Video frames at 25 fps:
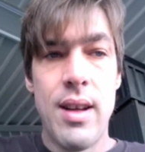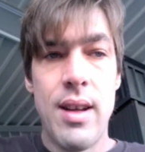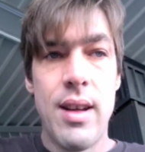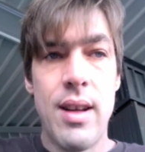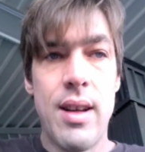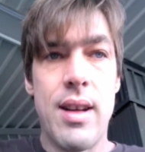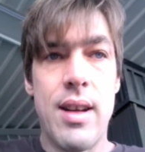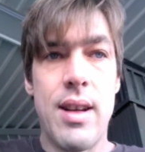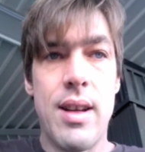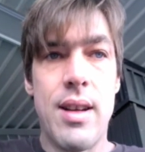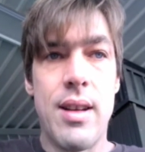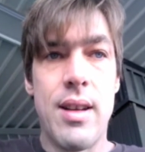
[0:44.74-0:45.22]

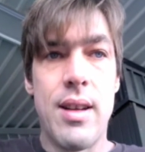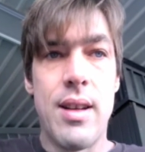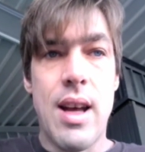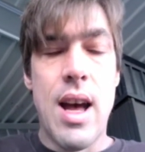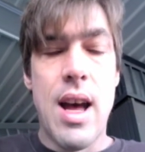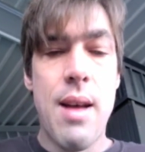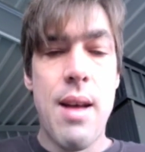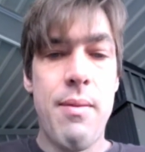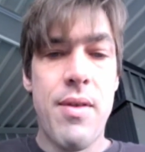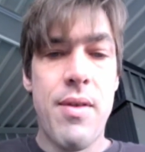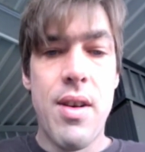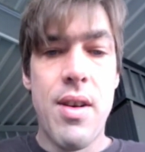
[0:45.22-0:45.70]
Uh,
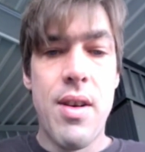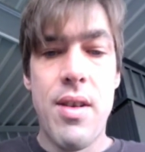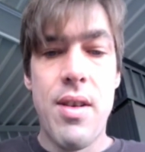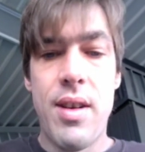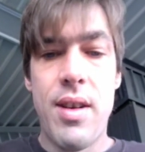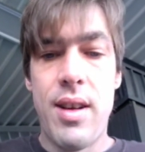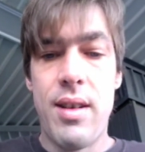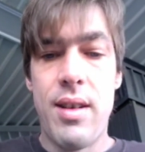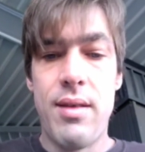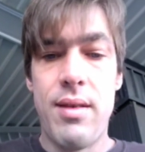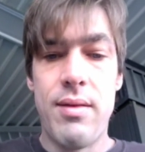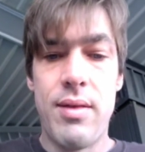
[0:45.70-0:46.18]
I'm
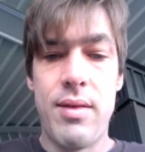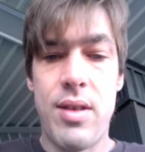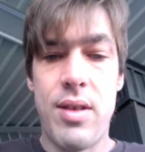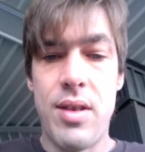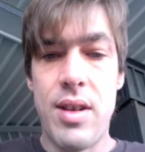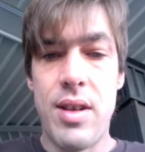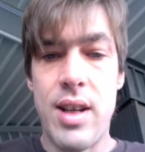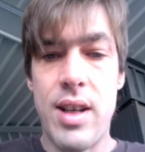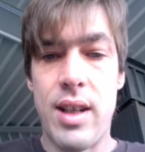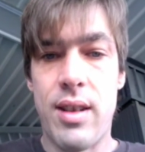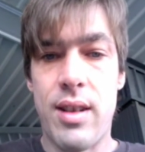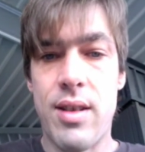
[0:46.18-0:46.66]
very
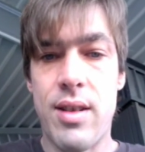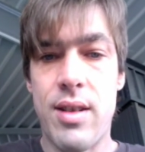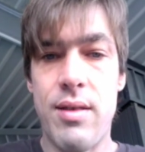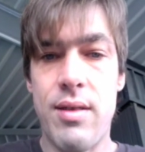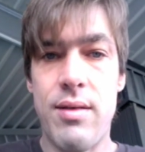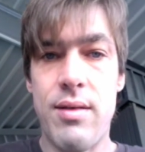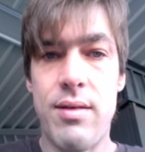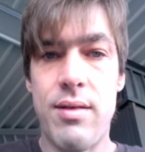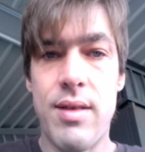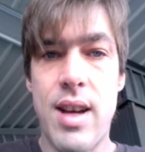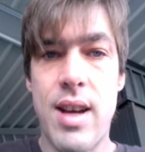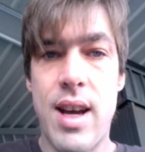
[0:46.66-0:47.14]
good at,
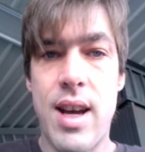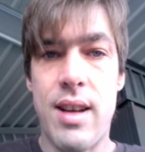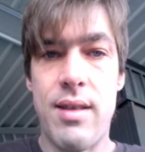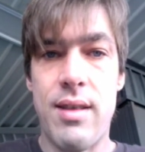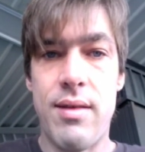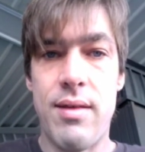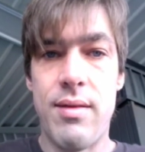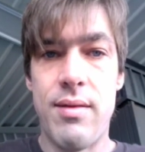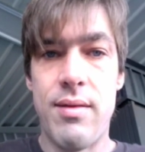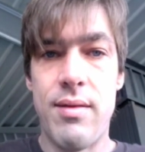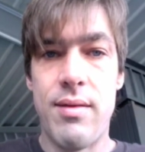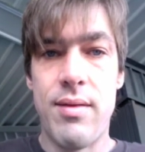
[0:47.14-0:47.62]

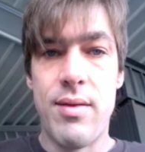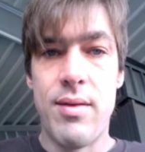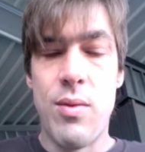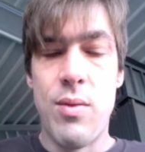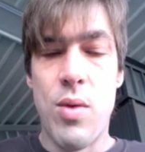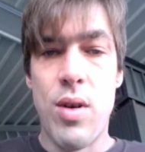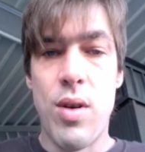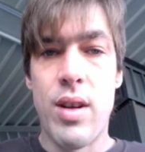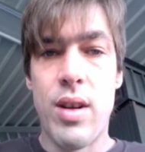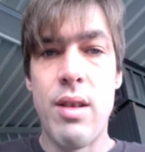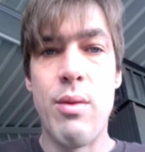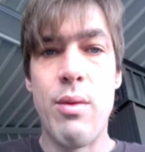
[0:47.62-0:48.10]
at
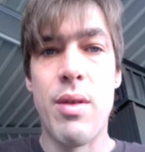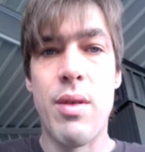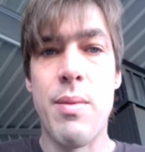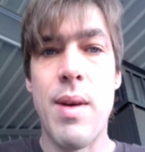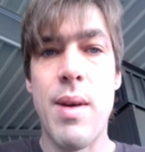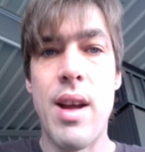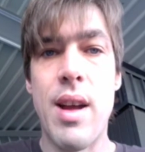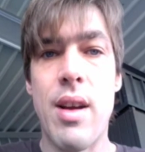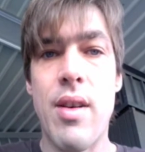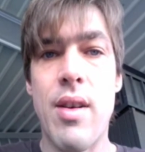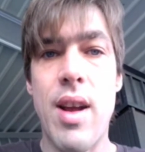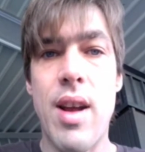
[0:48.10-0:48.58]
working with
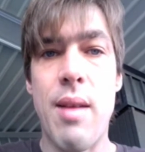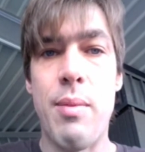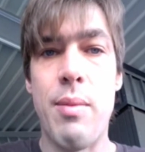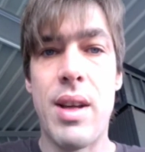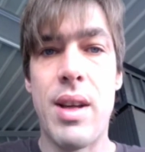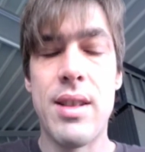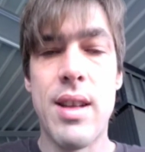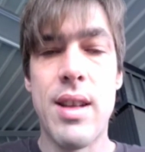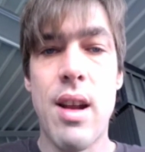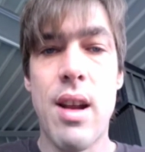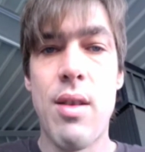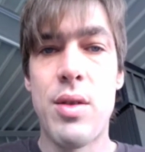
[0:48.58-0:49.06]
my inner ape
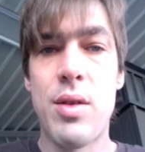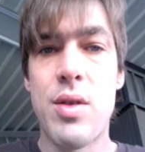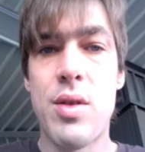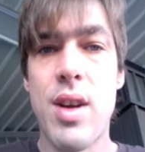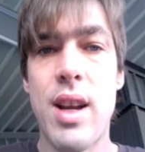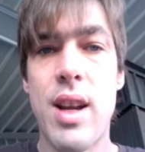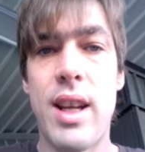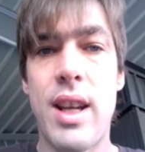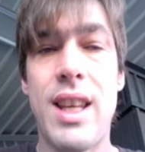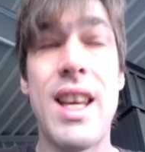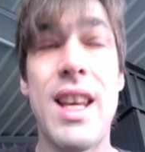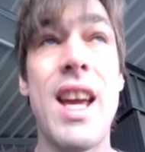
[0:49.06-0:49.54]
because I don't
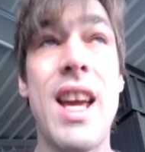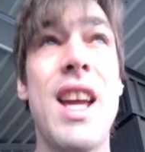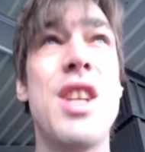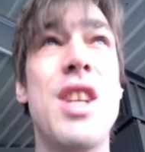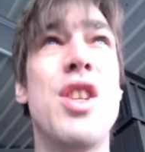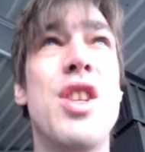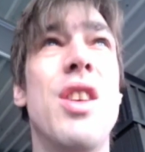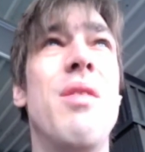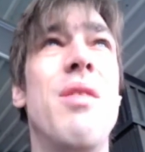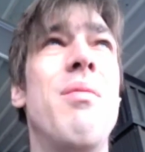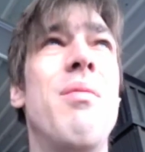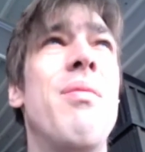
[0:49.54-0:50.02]
try to
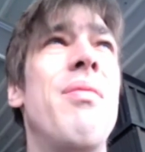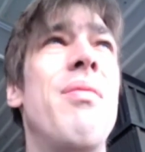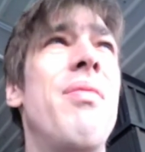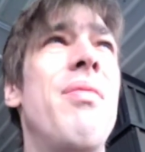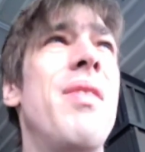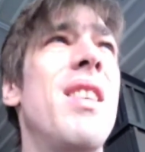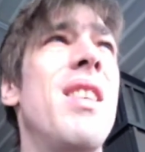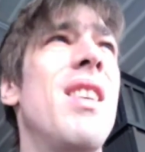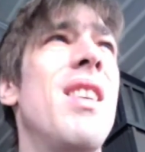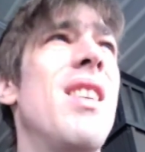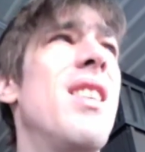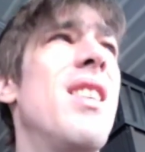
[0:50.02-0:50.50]
cage it.
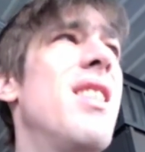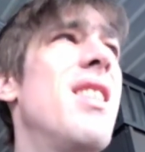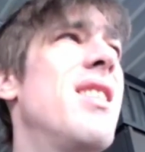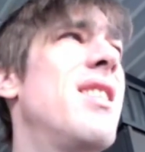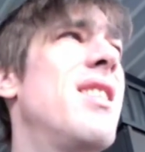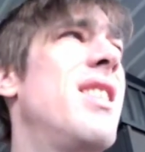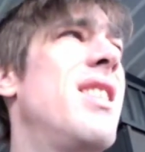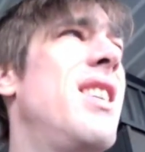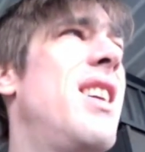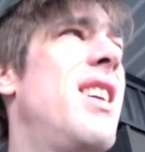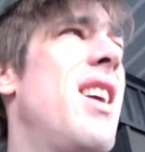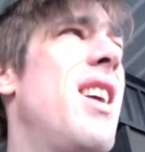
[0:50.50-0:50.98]

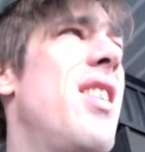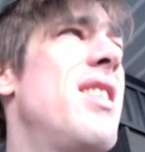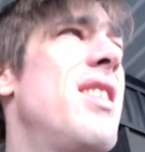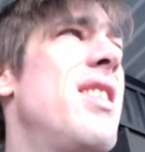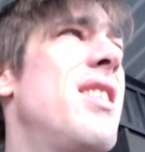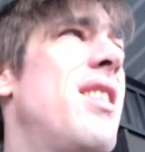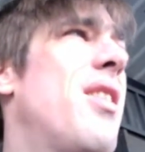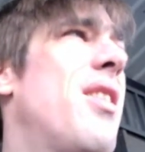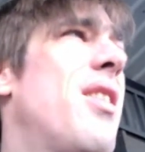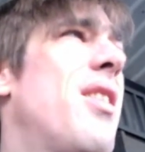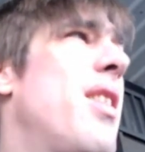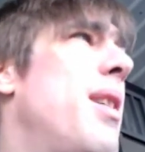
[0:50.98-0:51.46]
See, Gary's
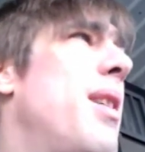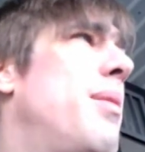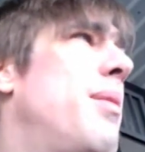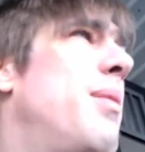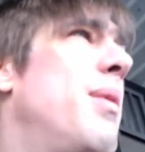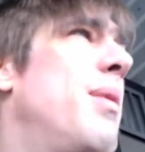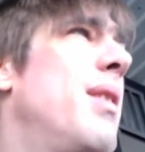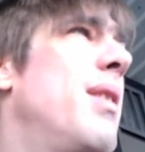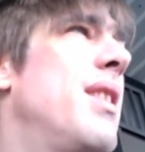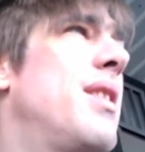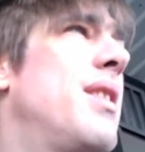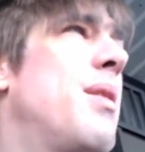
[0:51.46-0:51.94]
inner ape
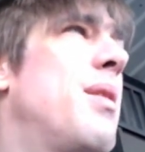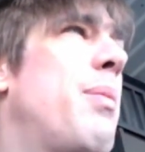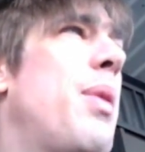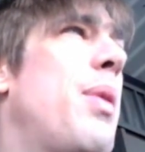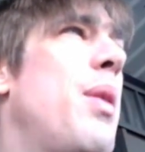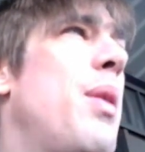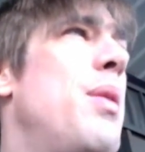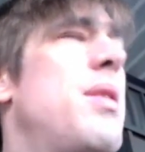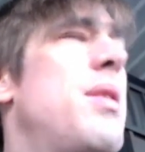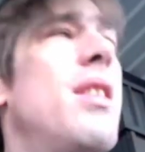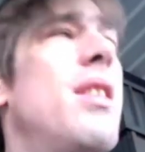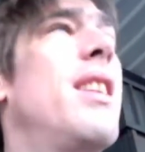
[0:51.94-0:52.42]
is
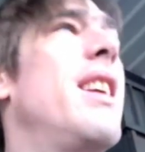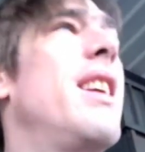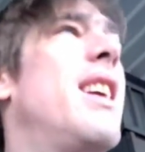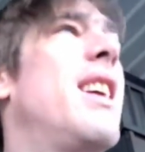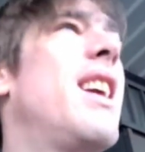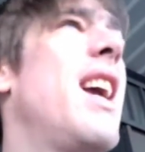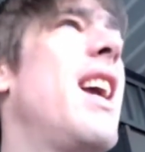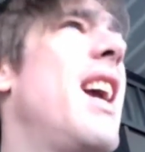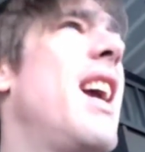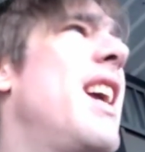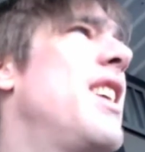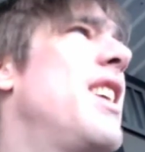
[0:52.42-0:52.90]
supposedly
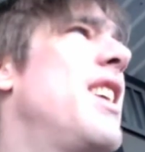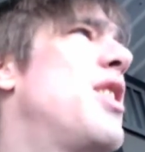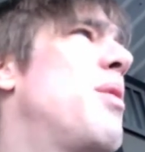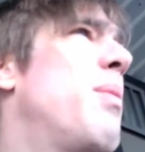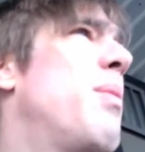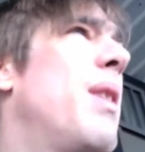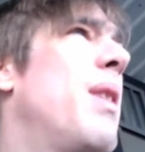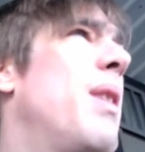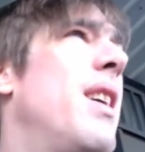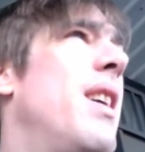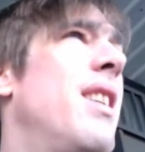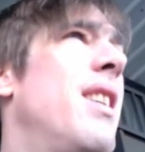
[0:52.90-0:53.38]
caged,
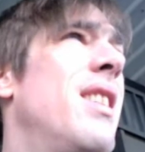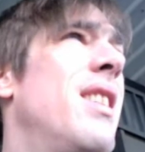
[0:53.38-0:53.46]
but